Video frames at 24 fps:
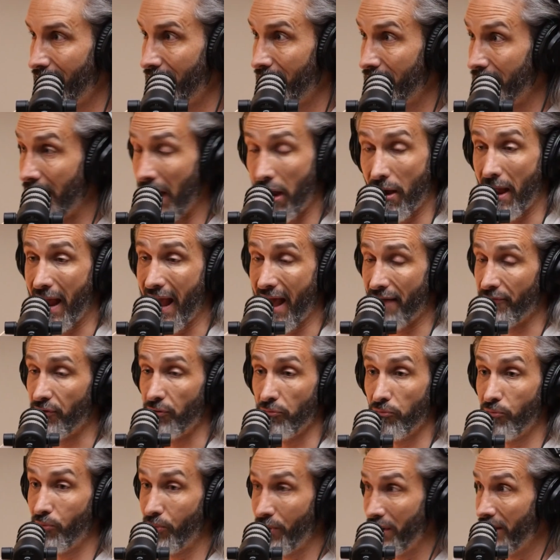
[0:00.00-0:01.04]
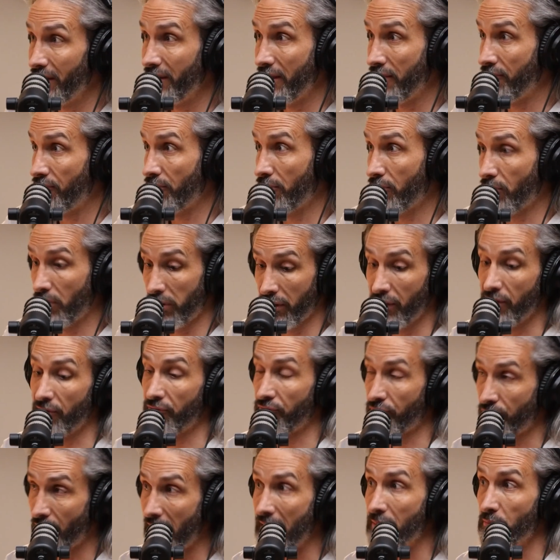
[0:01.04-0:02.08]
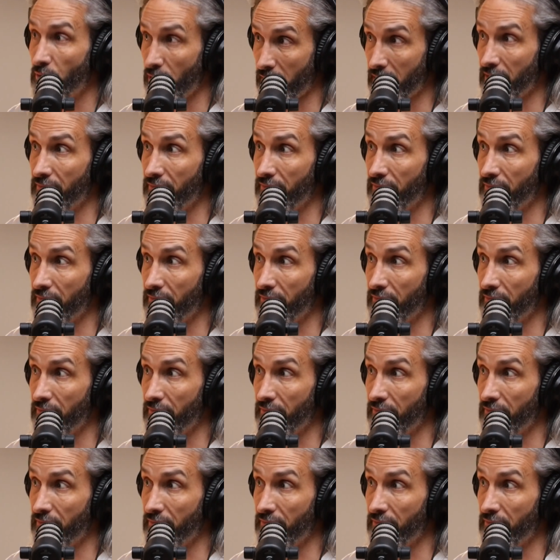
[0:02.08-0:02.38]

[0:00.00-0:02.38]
Now, I have a really clear framework and